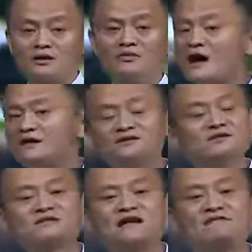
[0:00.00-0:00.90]

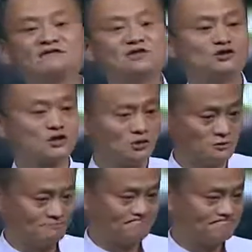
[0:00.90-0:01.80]

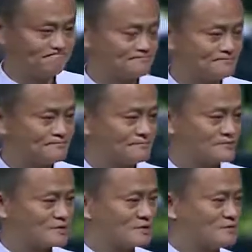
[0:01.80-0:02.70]
1972,
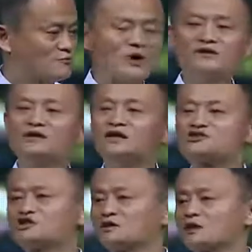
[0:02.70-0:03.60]
when
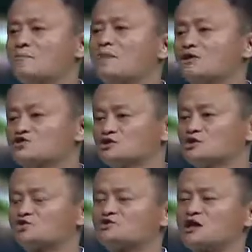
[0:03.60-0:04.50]
Nixon and Mao
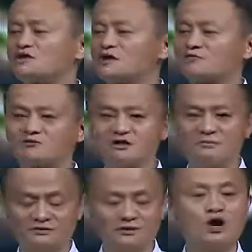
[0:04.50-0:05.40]
Zedong signed an
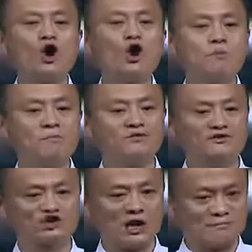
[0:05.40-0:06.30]
agreement, opened
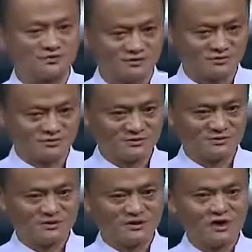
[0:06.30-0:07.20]
the chapter
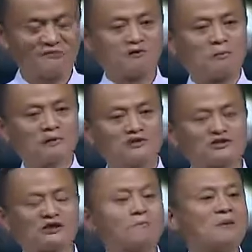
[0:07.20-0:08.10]
of a
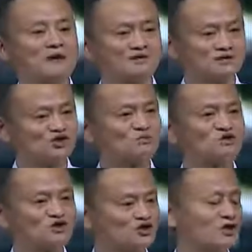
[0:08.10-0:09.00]
political partnership
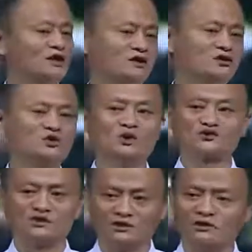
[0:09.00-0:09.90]
between China and the
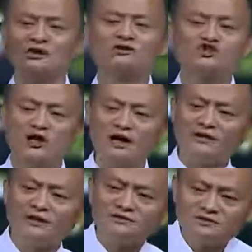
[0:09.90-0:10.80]
USA,
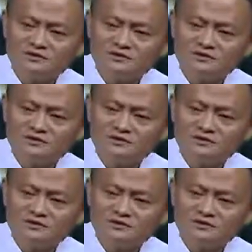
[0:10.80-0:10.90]
China